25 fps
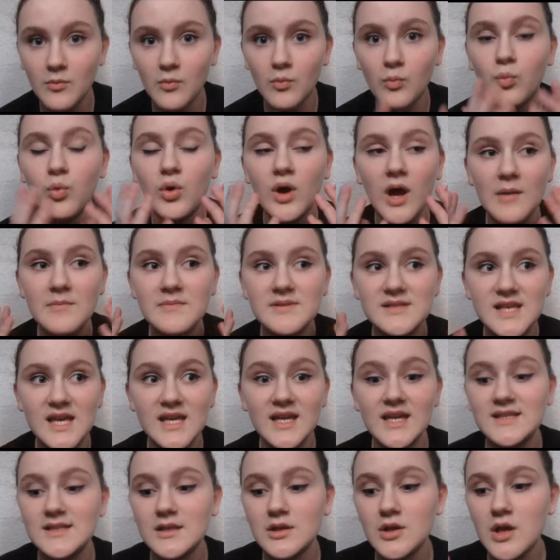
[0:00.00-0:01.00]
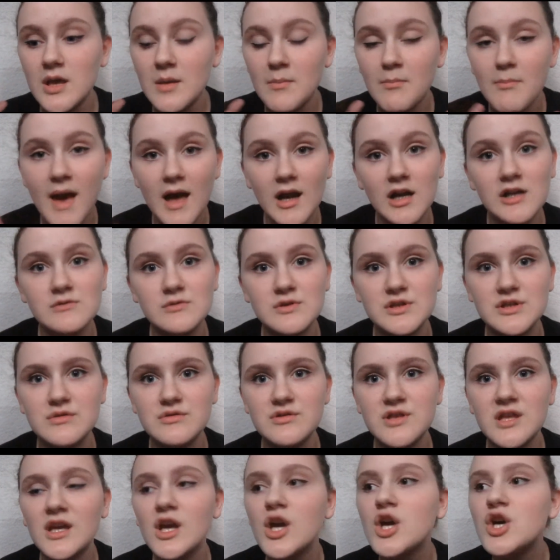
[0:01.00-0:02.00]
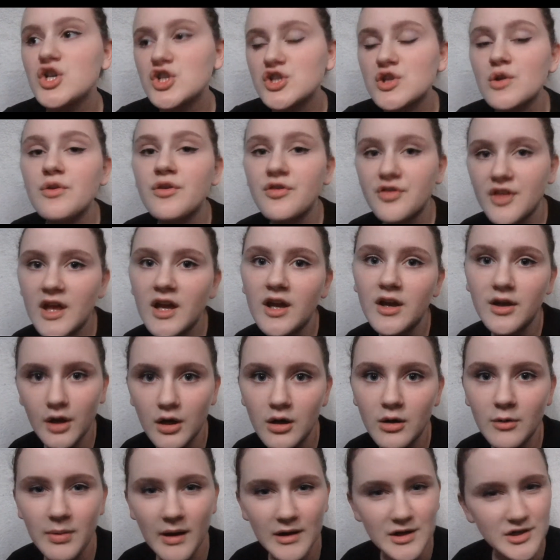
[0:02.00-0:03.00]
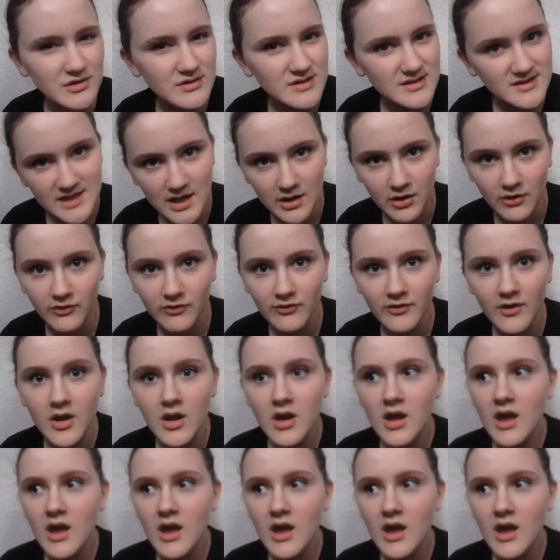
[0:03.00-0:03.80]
What I'm saying is, it matters what you think, so think good about yourself.